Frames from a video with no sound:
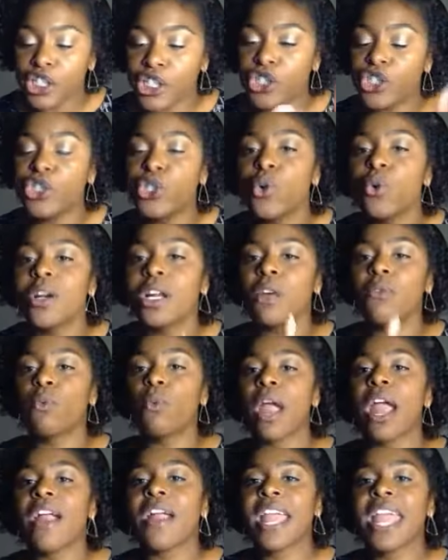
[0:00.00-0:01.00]
steward of
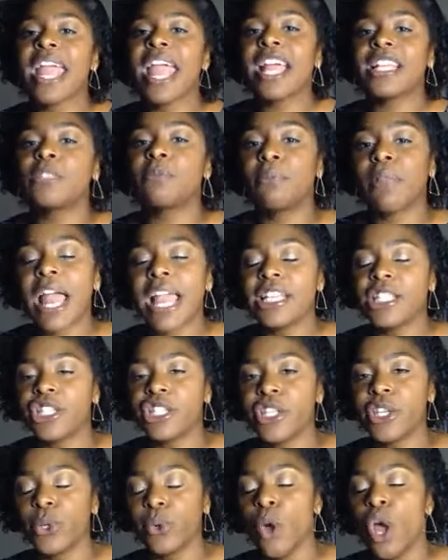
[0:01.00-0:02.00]
where he has
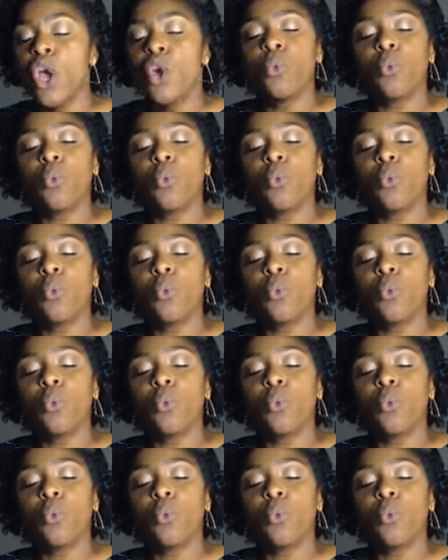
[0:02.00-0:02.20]
placed you,